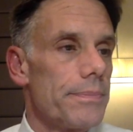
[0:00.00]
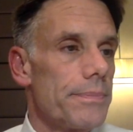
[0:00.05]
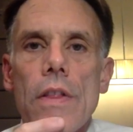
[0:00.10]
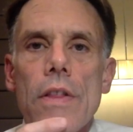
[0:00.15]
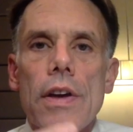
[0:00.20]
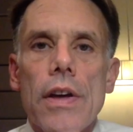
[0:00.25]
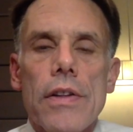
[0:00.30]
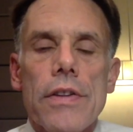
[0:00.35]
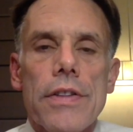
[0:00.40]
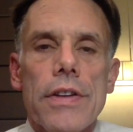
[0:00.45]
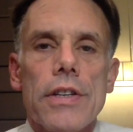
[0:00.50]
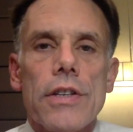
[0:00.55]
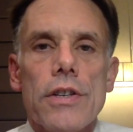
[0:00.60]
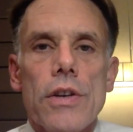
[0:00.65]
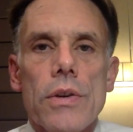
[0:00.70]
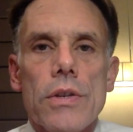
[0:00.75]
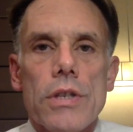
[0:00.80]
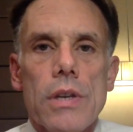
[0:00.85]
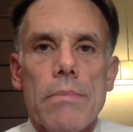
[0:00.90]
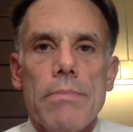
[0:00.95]
The other thing to
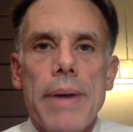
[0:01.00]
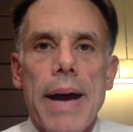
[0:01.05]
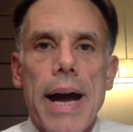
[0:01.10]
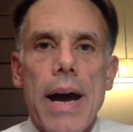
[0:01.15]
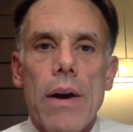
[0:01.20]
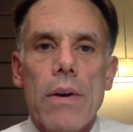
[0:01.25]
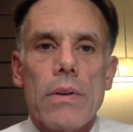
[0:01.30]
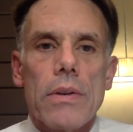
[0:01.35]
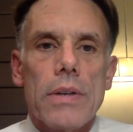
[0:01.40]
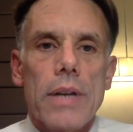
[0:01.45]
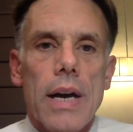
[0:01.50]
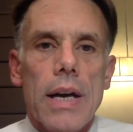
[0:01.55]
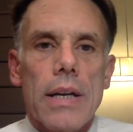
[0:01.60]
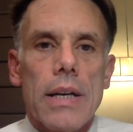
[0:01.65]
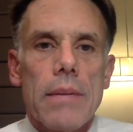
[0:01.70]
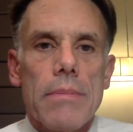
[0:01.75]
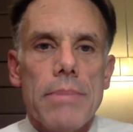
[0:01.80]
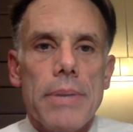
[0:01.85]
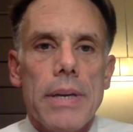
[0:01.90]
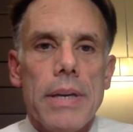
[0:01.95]
notice about
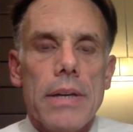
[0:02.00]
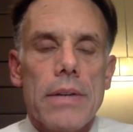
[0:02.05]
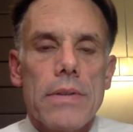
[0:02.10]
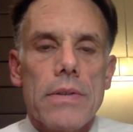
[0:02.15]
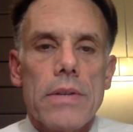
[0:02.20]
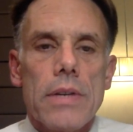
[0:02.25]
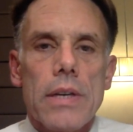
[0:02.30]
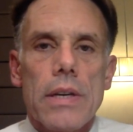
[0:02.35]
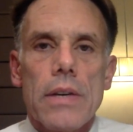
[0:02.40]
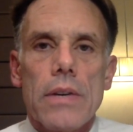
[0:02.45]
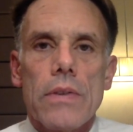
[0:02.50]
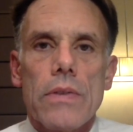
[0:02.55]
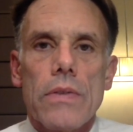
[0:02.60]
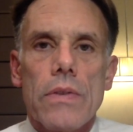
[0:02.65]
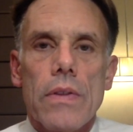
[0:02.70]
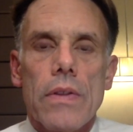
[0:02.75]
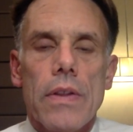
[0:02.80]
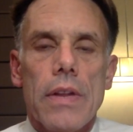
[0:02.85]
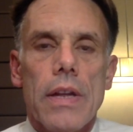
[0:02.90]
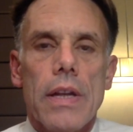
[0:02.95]
non-competes is
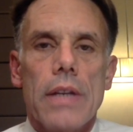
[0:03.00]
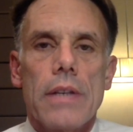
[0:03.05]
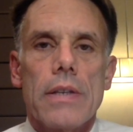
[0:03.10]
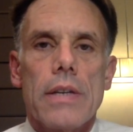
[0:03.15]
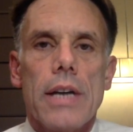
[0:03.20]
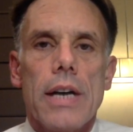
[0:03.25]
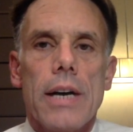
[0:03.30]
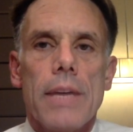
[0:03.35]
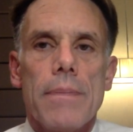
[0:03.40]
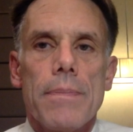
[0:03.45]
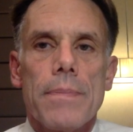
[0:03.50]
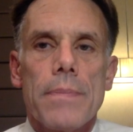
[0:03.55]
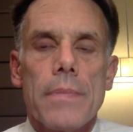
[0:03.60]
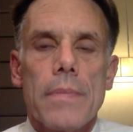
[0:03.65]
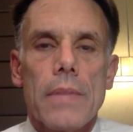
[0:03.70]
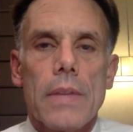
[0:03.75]
that, in